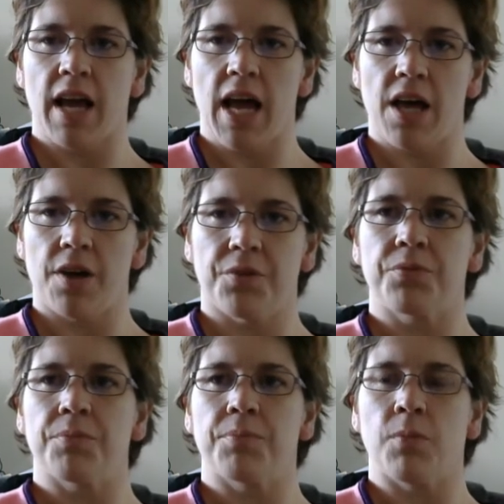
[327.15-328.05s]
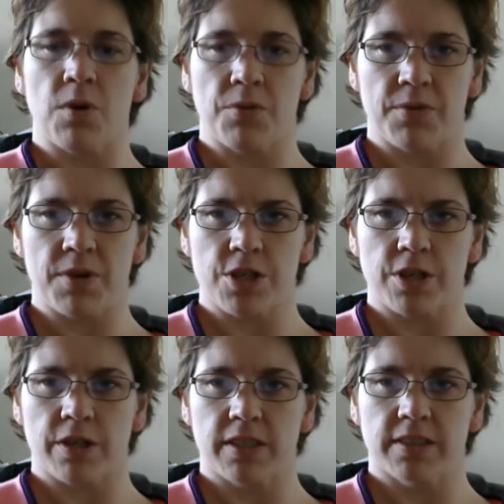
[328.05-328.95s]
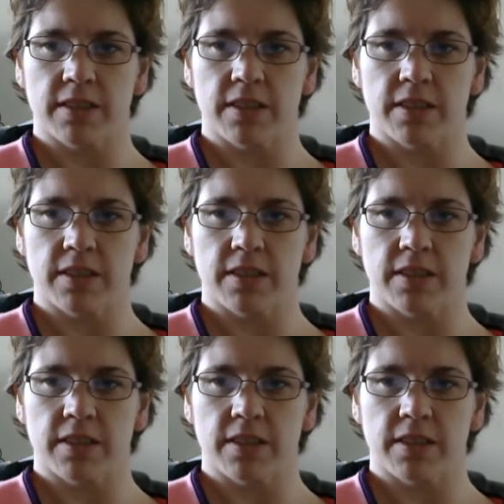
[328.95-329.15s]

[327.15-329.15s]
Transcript: have more efficiently,